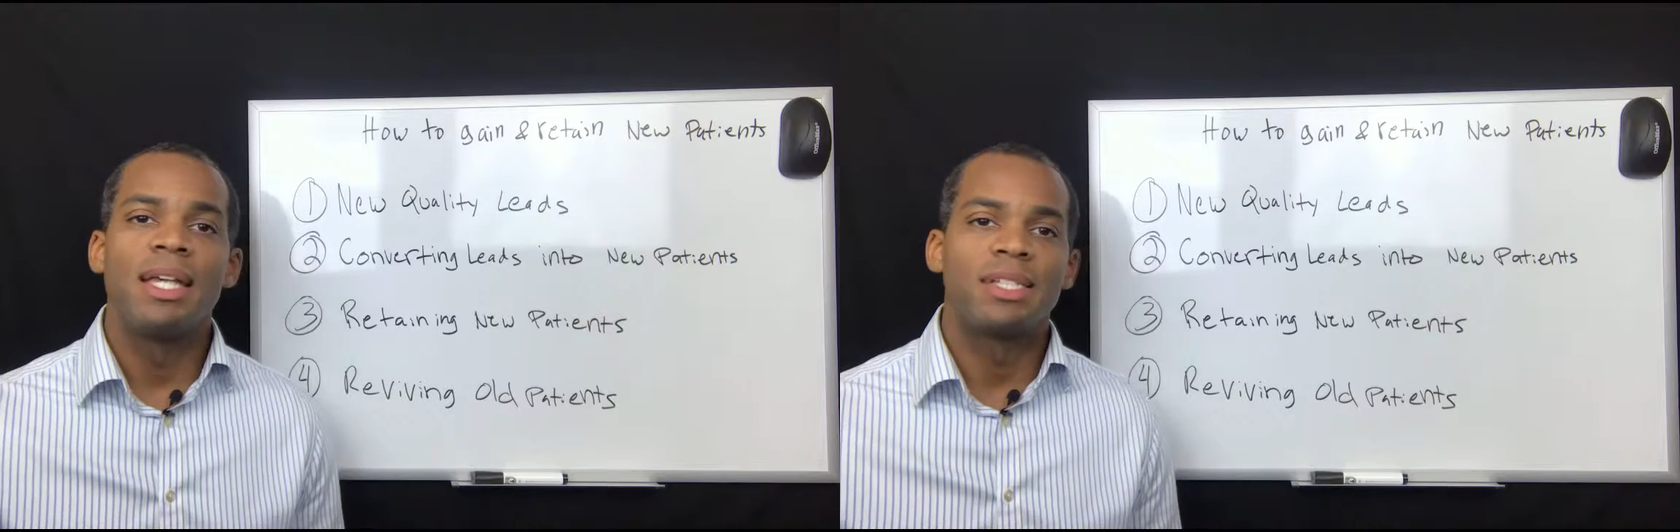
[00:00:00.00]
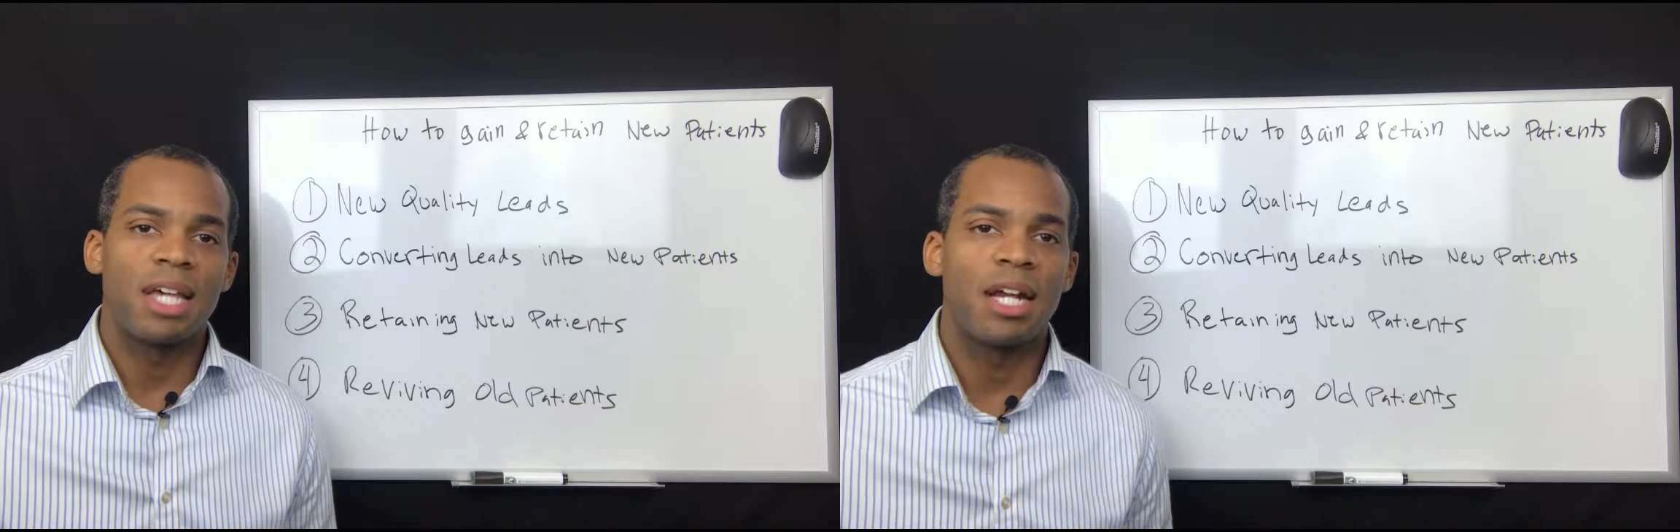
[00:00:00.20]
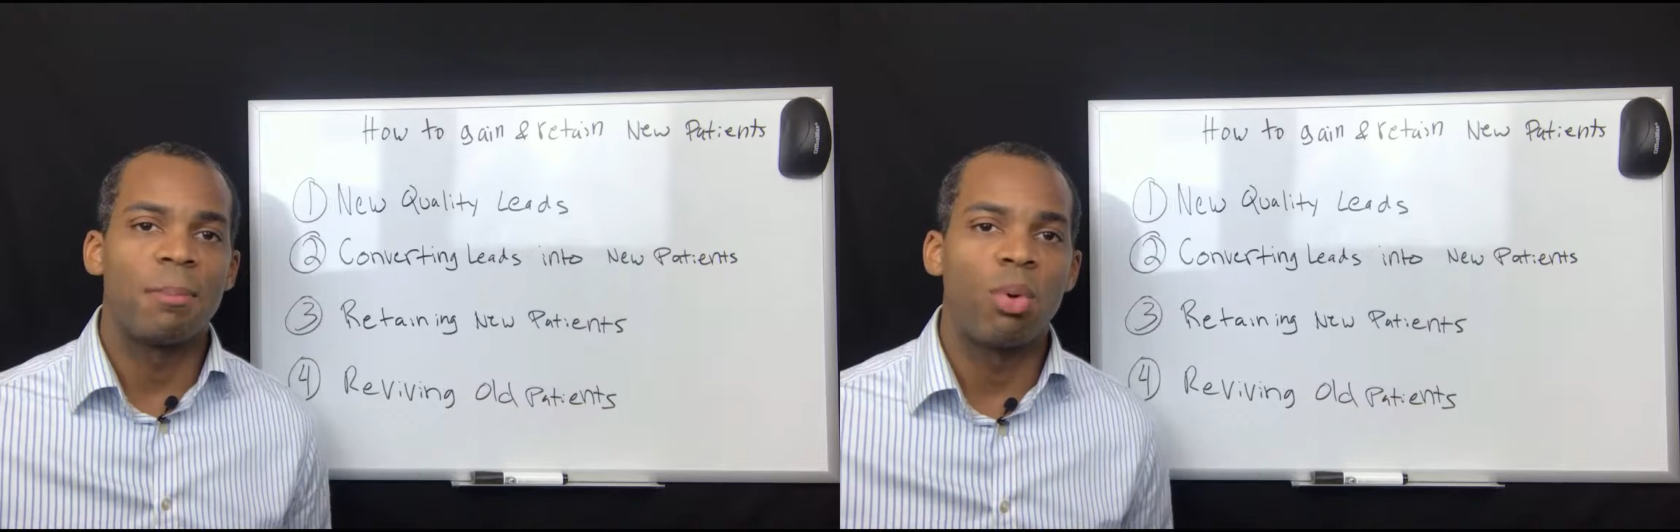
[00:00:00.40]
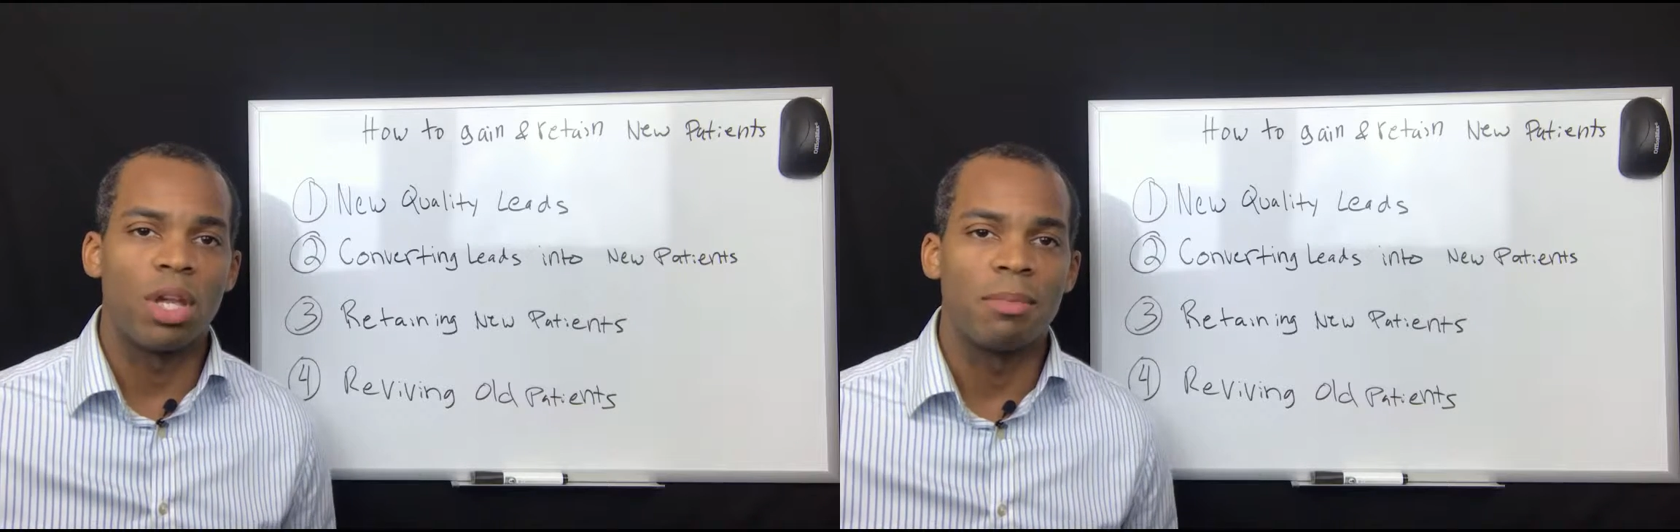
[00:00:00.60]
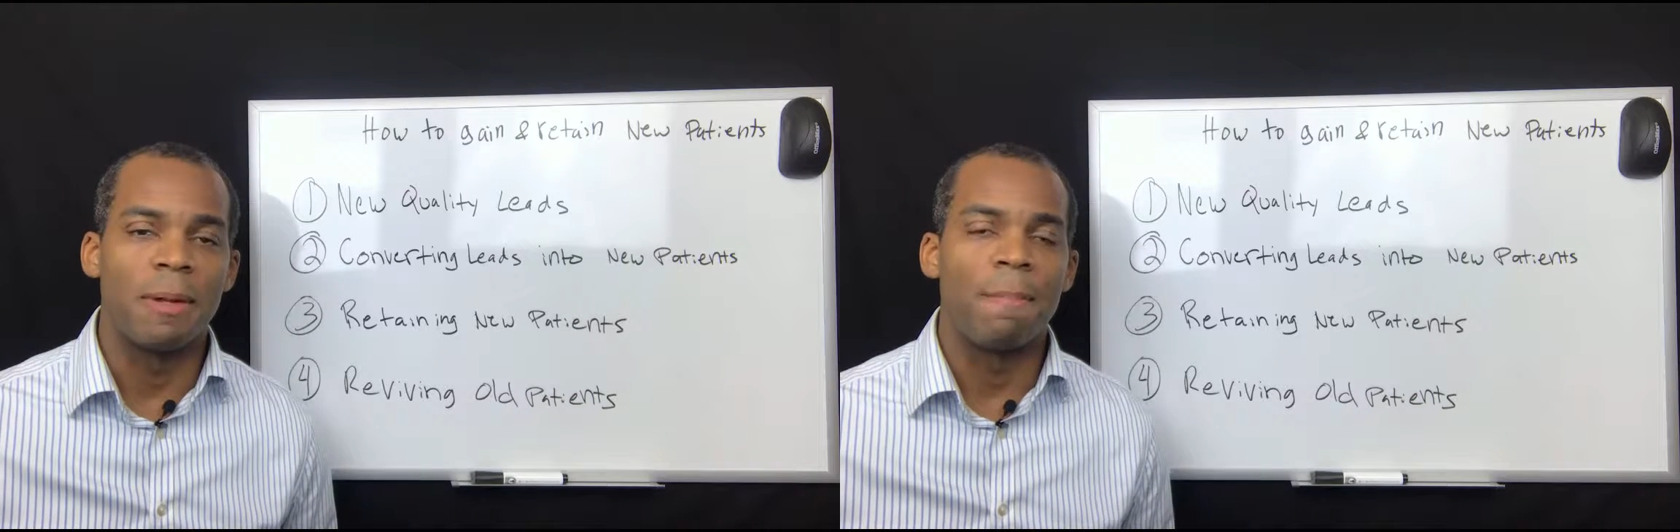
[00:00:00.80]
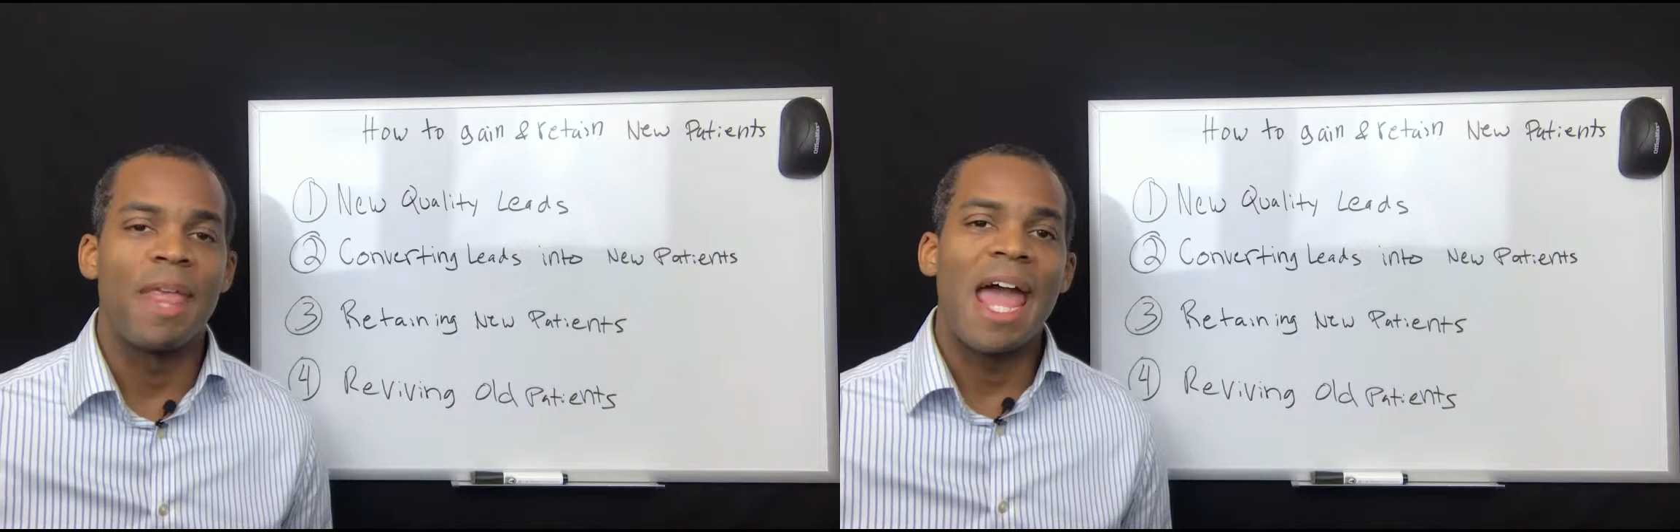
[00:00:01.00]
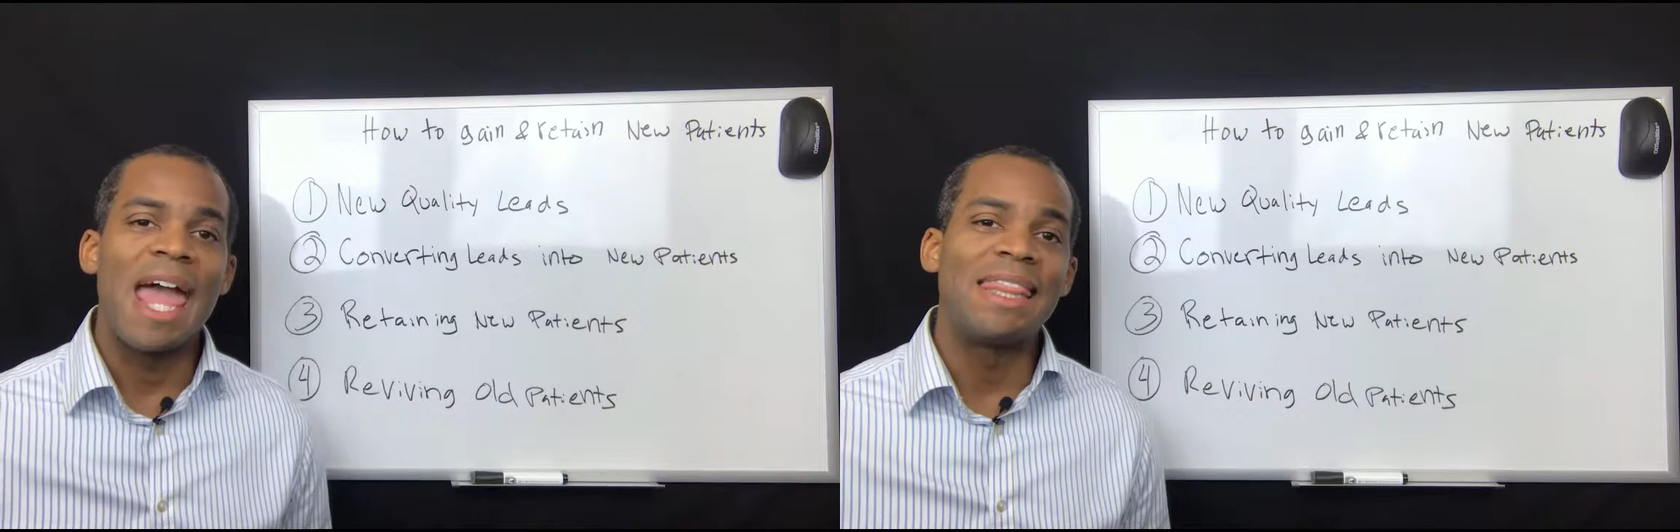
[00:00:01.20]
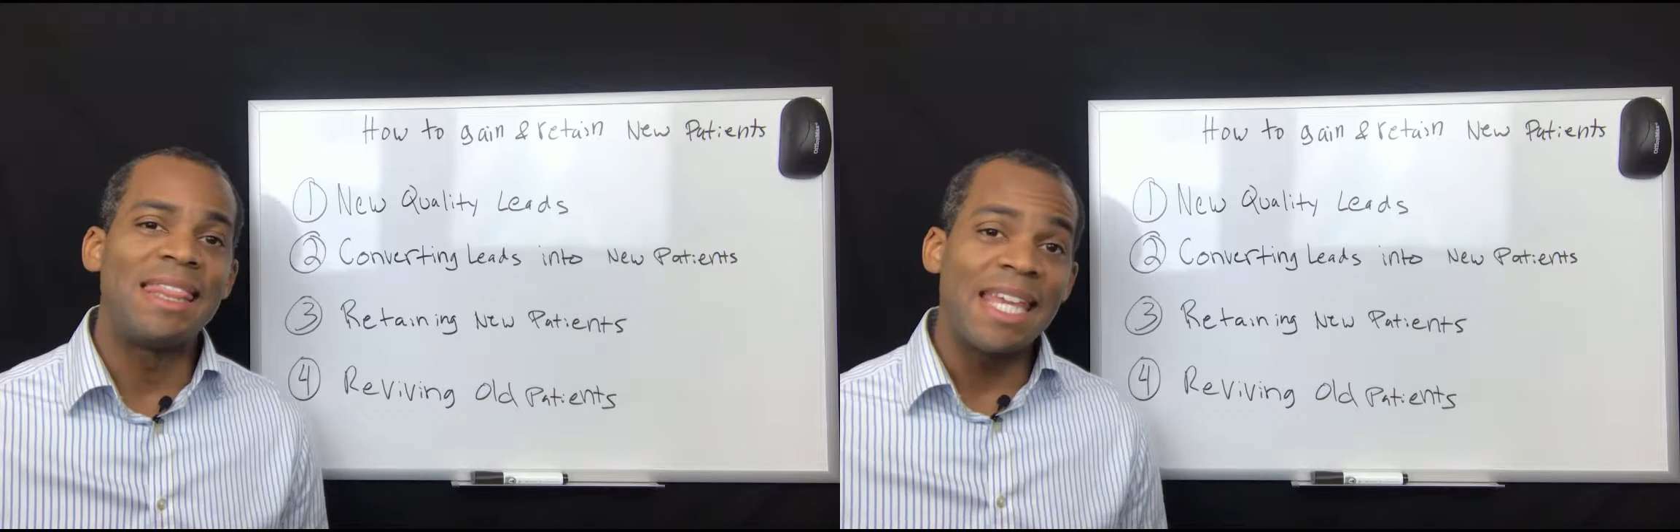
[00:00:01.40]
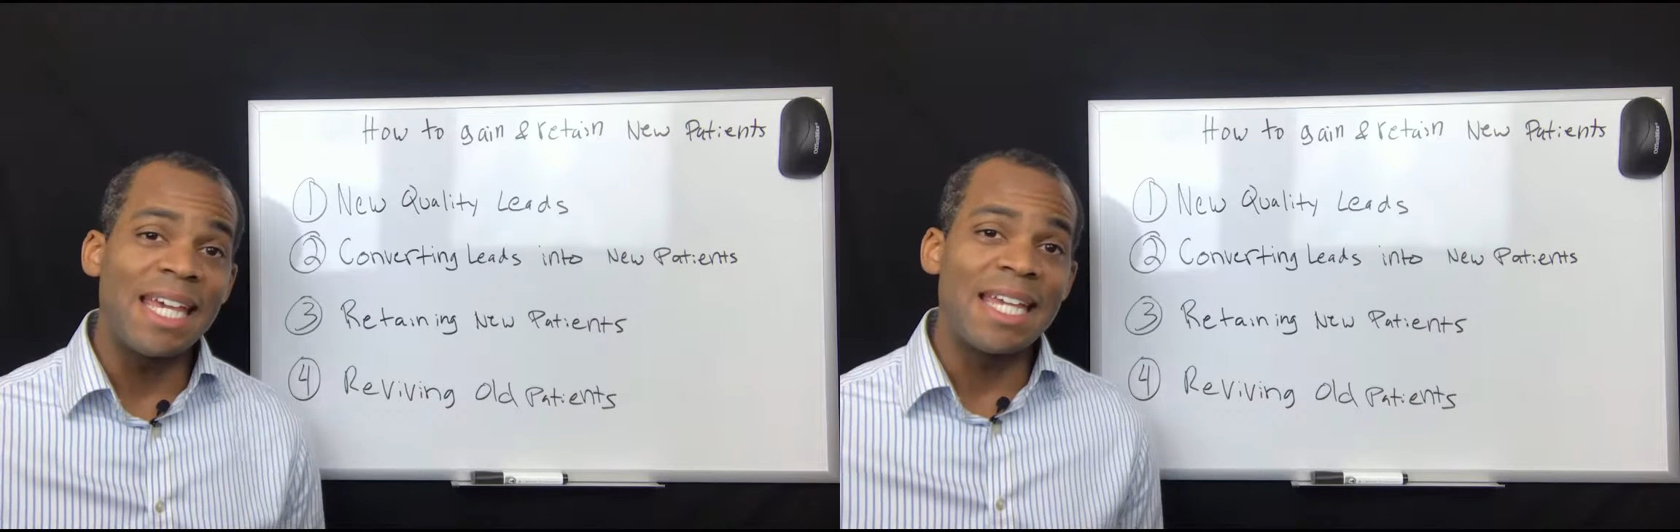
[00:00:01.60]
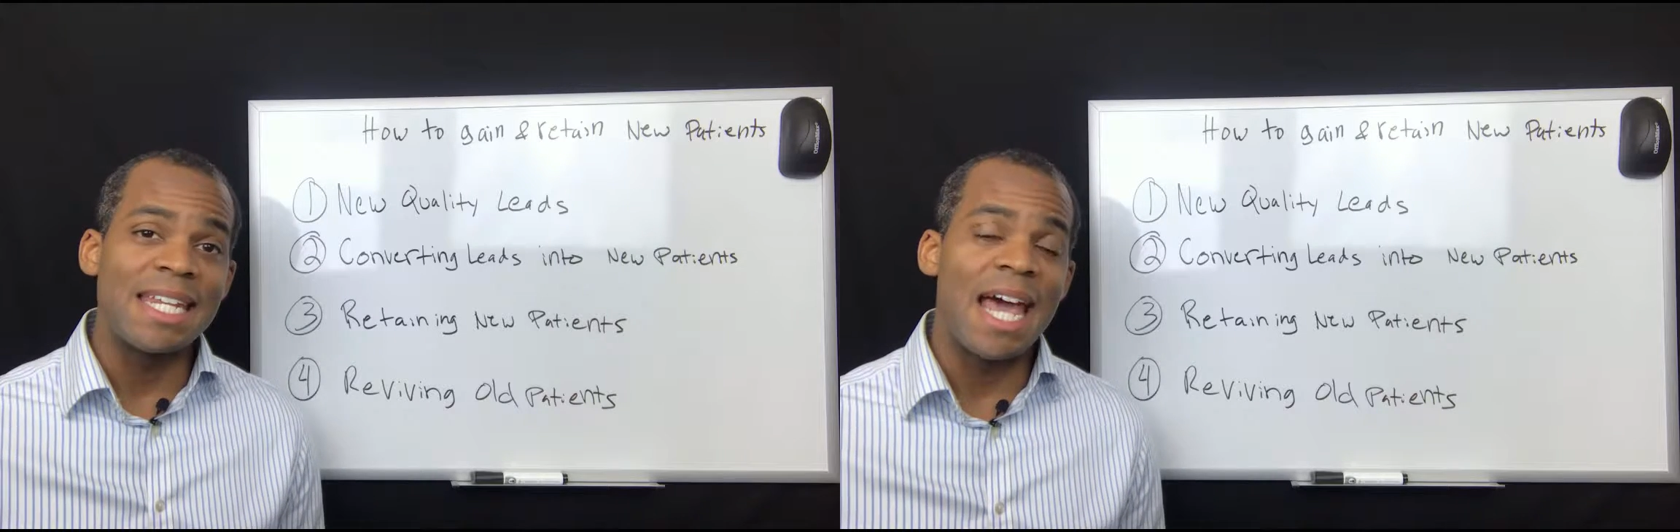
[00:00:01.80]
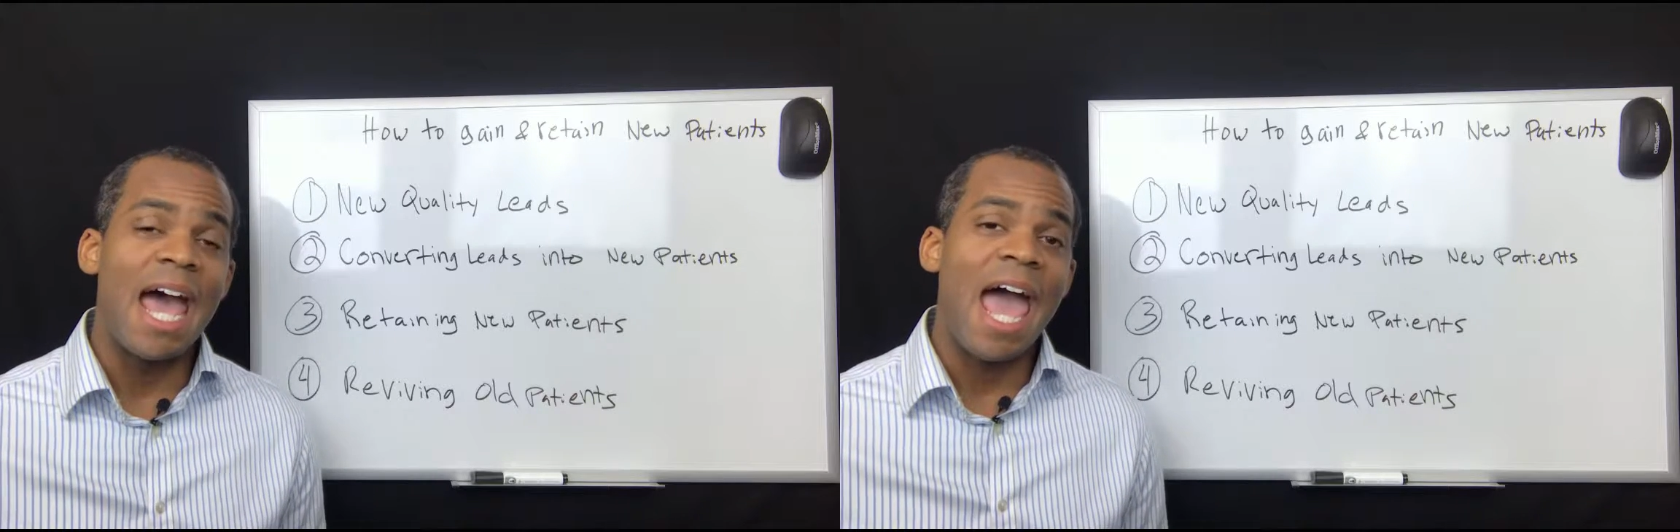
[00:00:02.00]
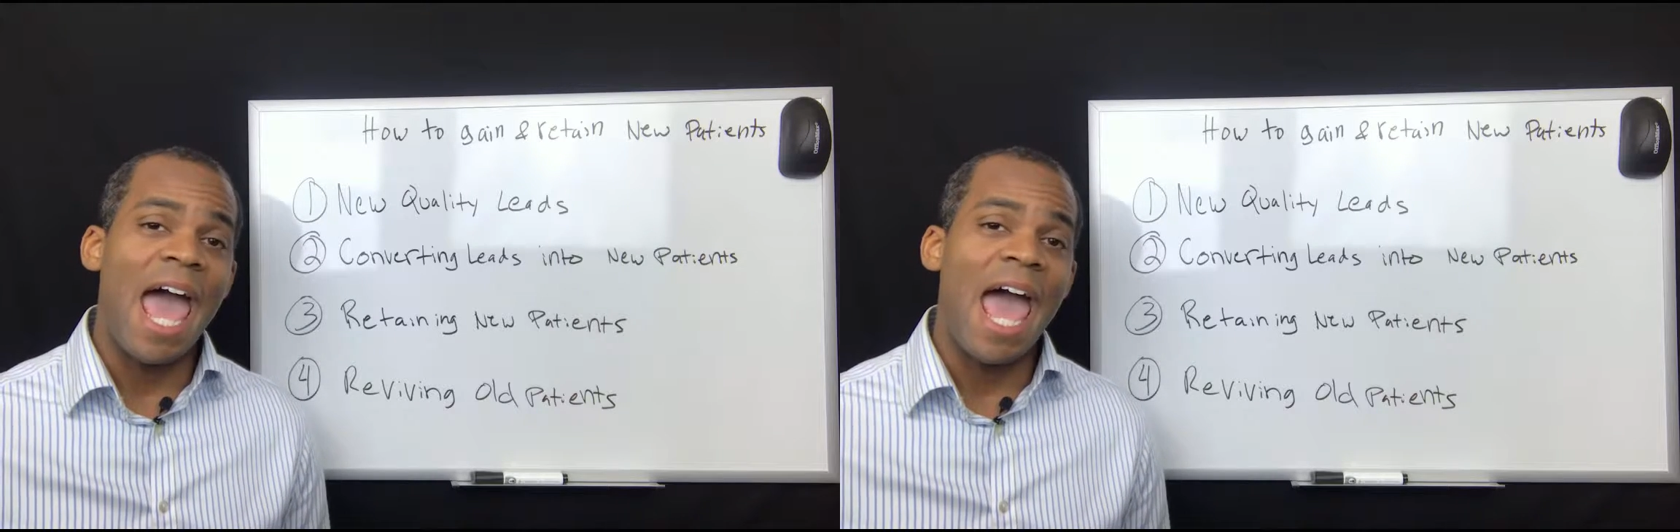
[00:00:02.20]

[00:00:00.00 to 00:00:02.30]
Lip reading: set an appointment, and then